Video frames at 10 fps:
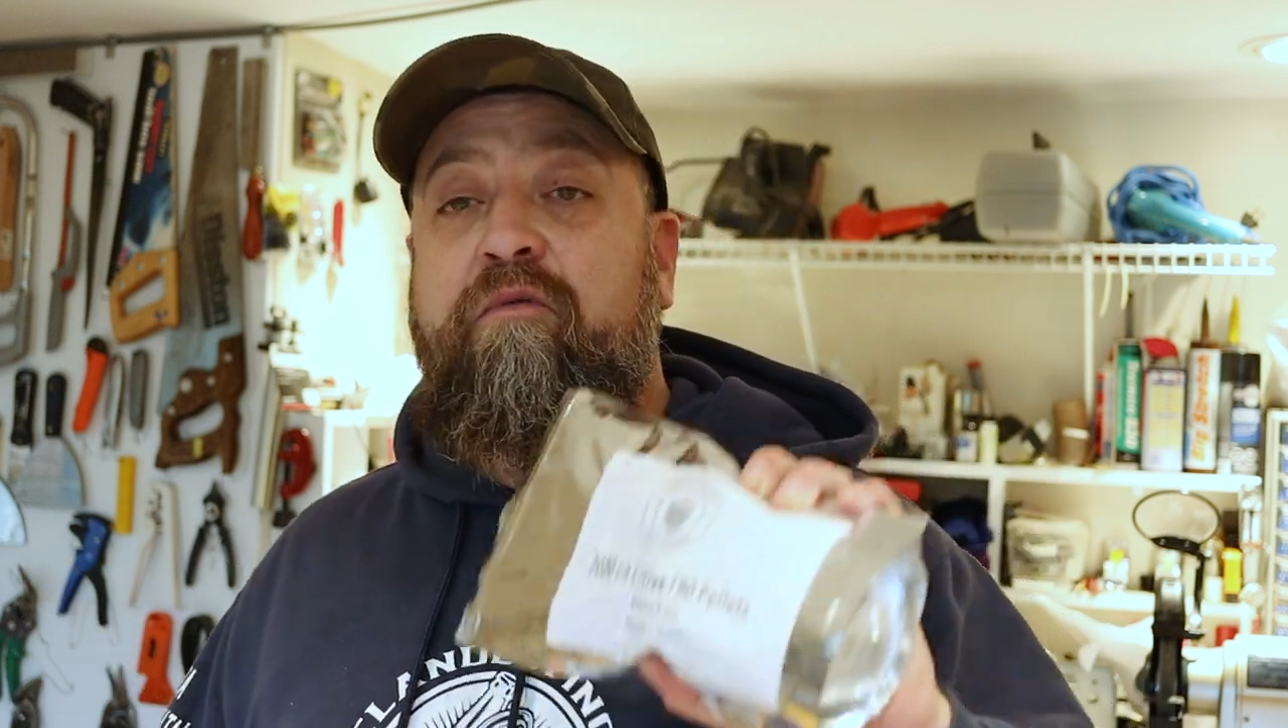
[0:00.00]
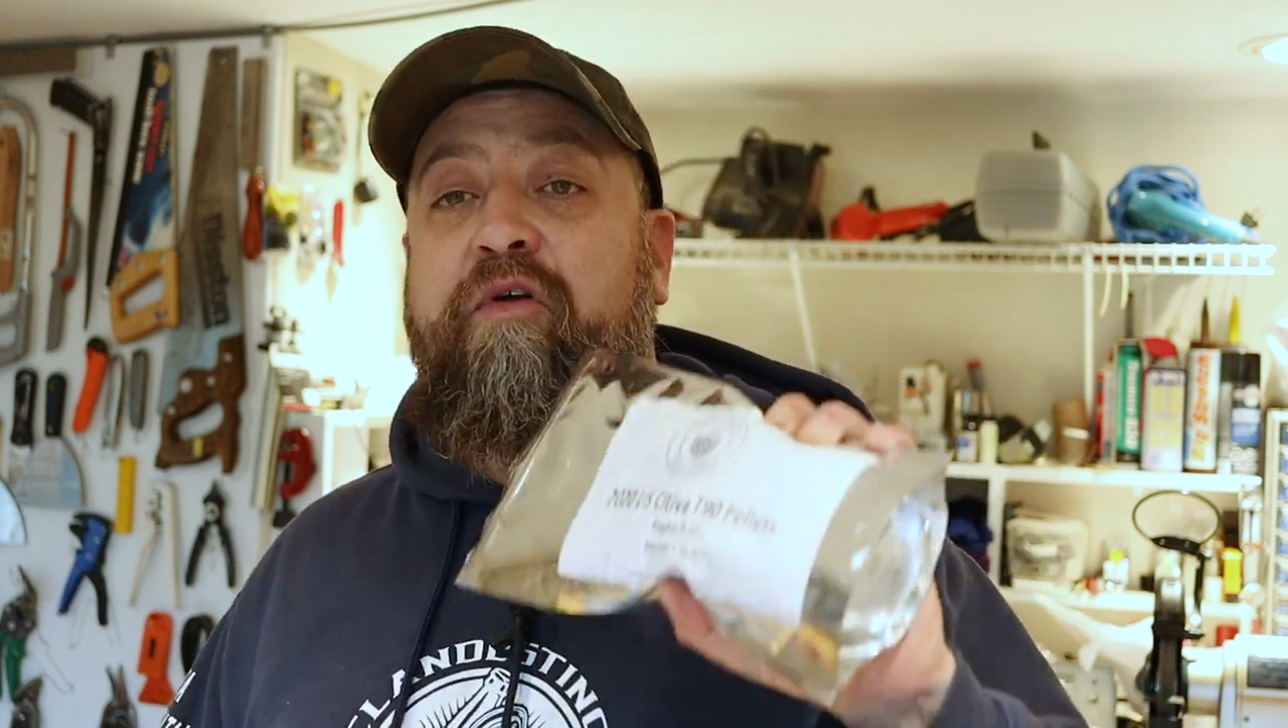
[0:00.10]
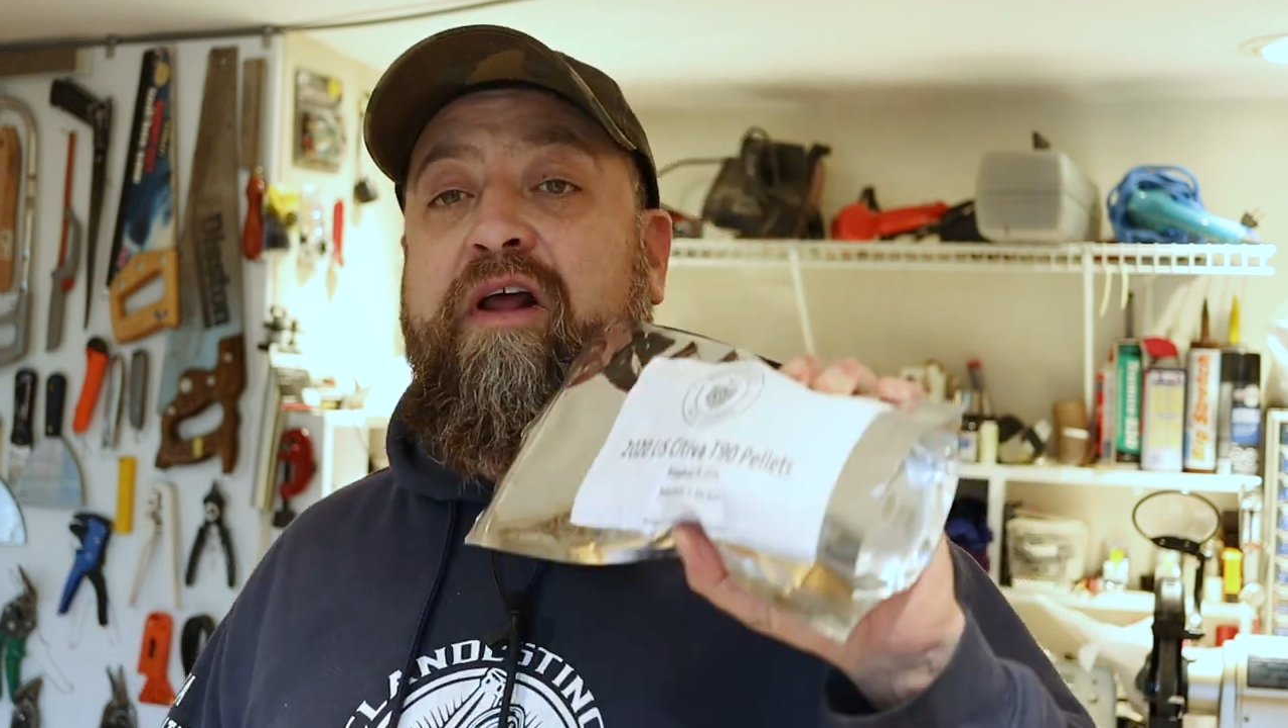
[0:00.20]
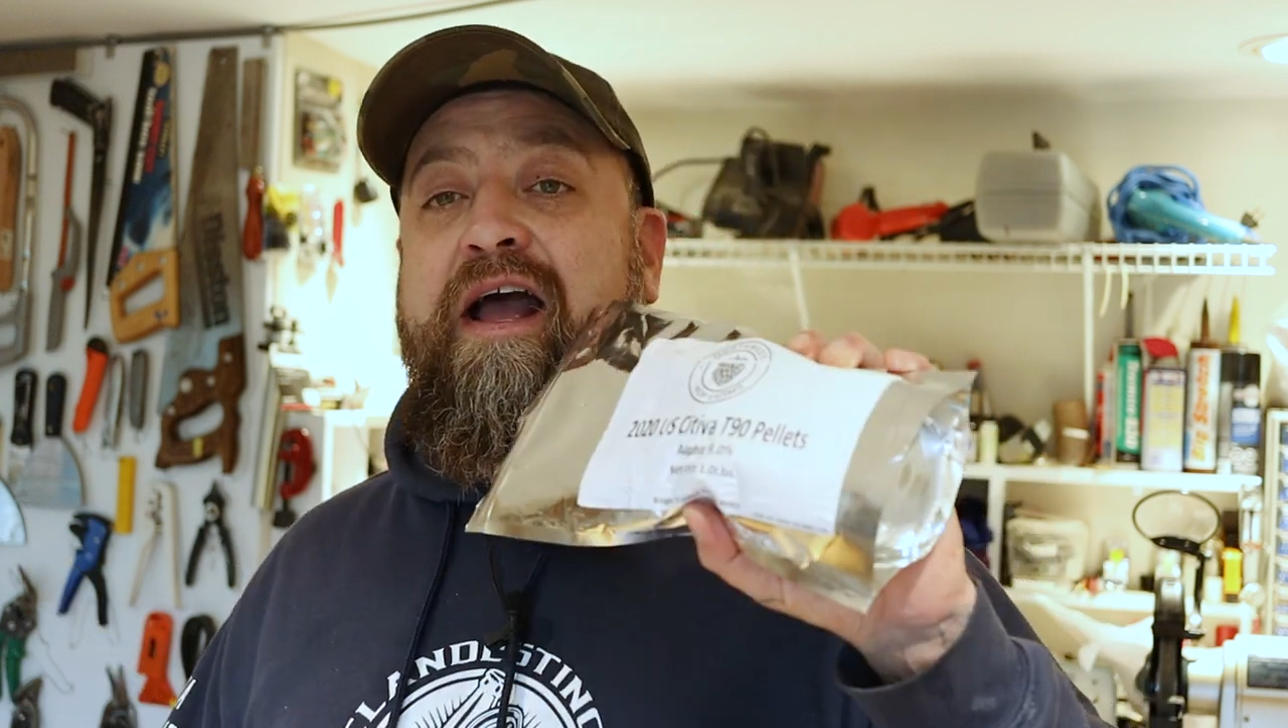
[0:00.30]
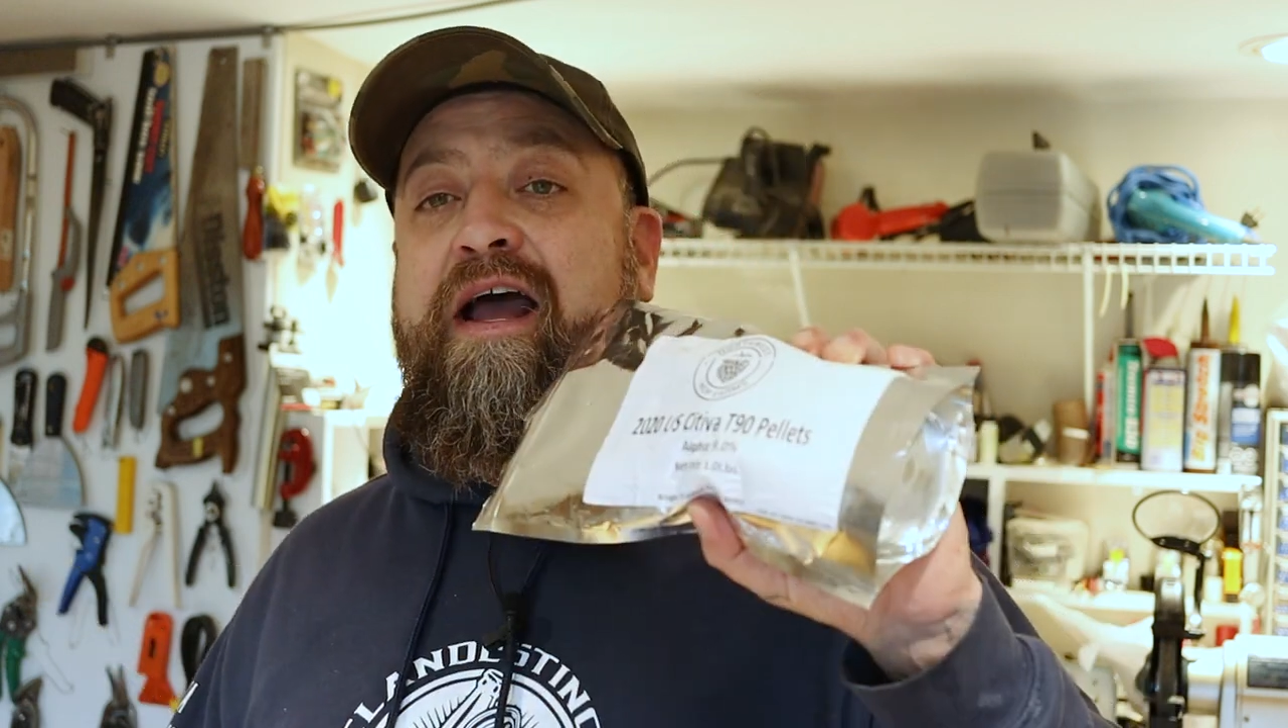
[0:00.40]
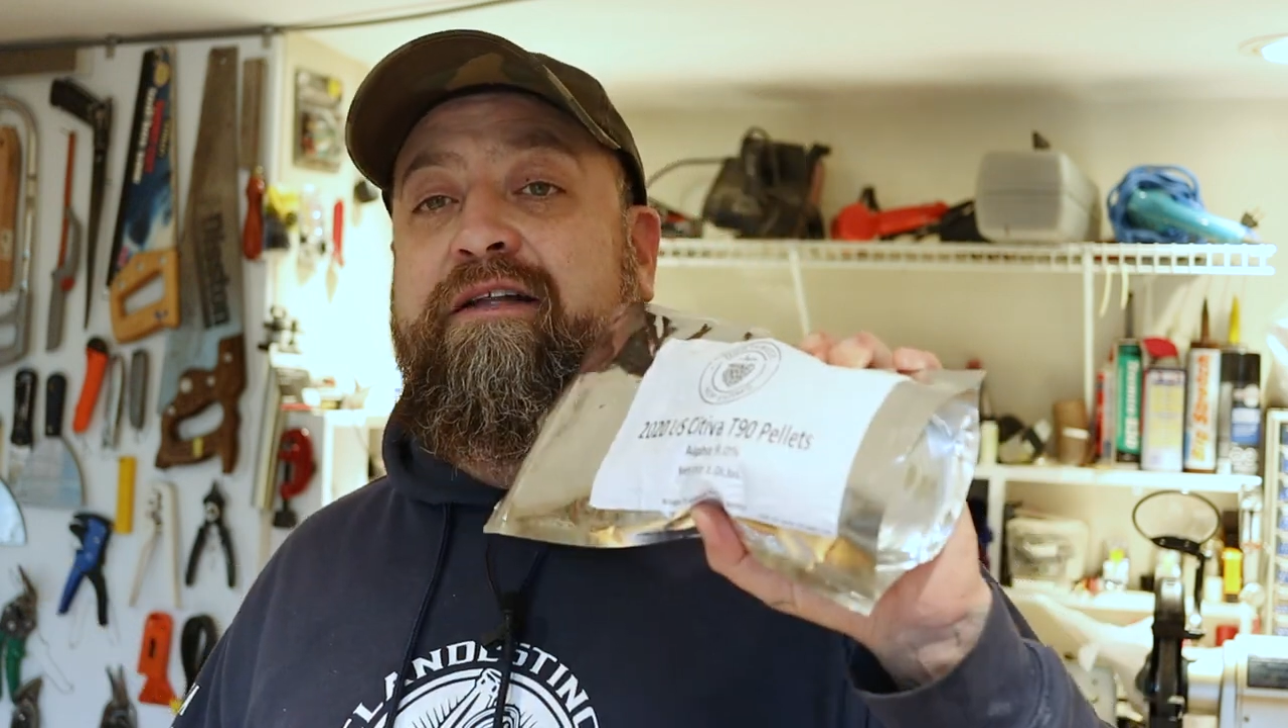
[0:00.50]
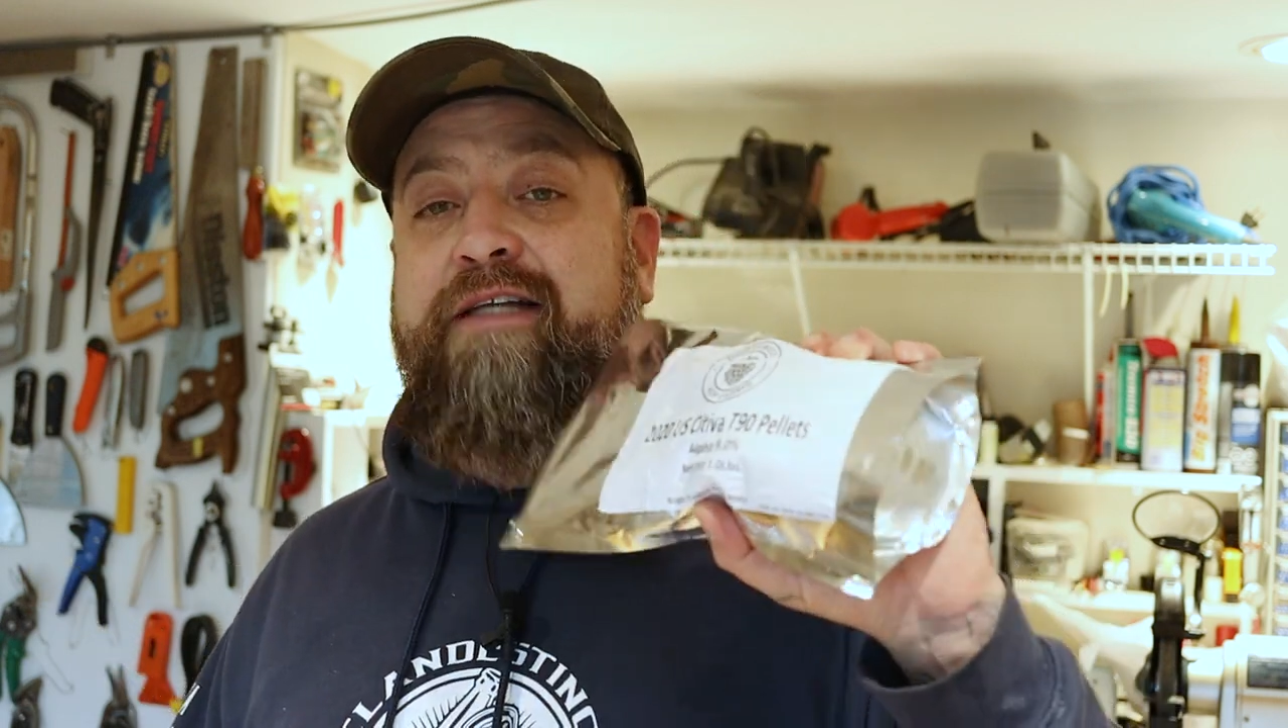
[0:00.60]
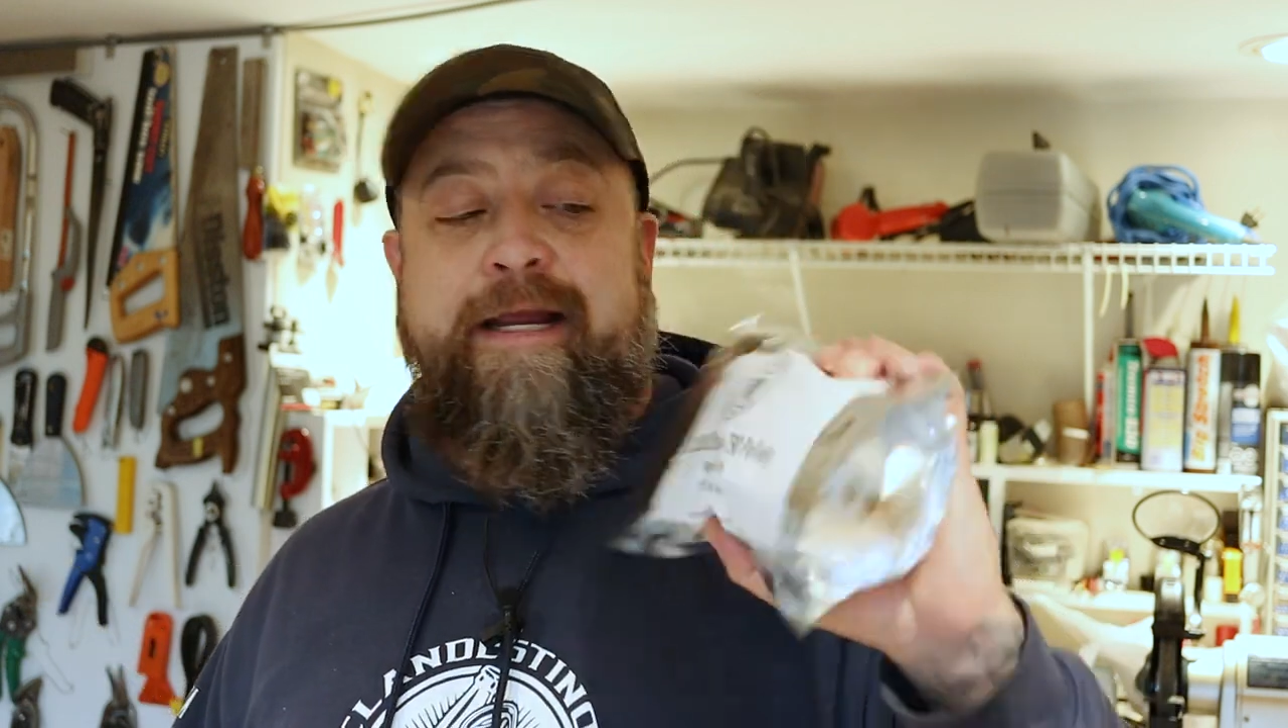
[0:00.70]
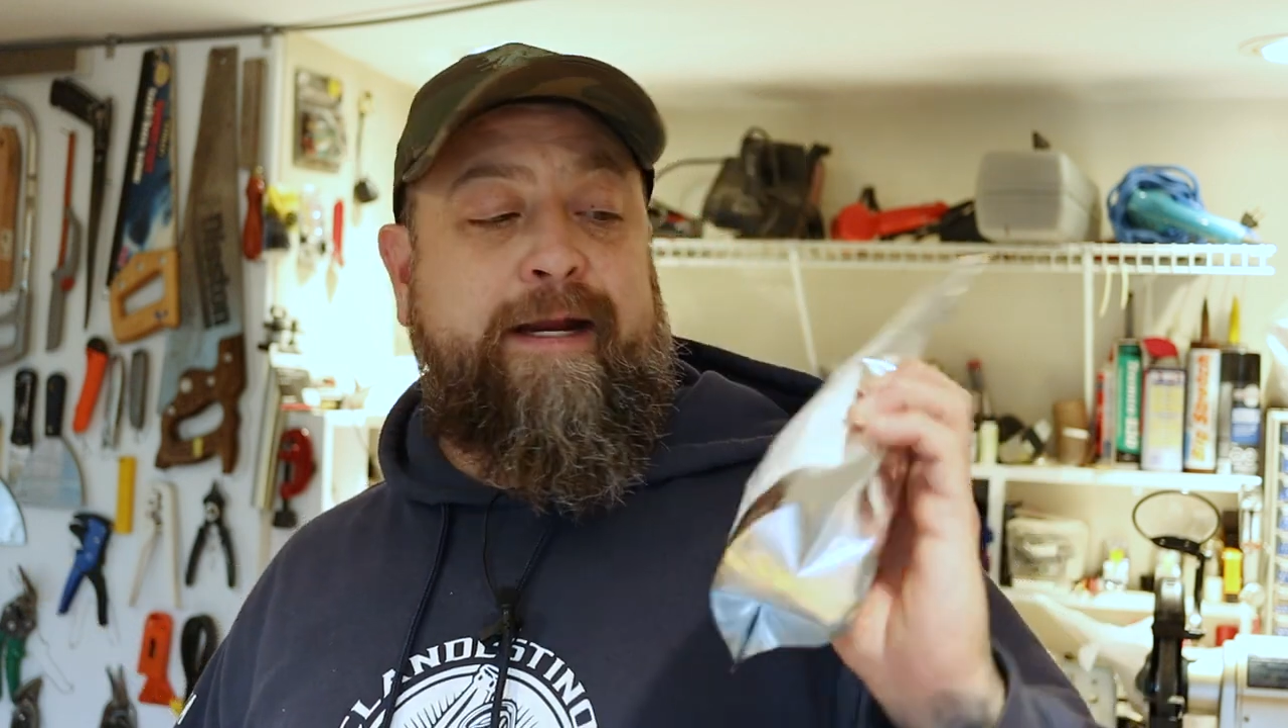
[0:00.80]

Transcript: we're gonna add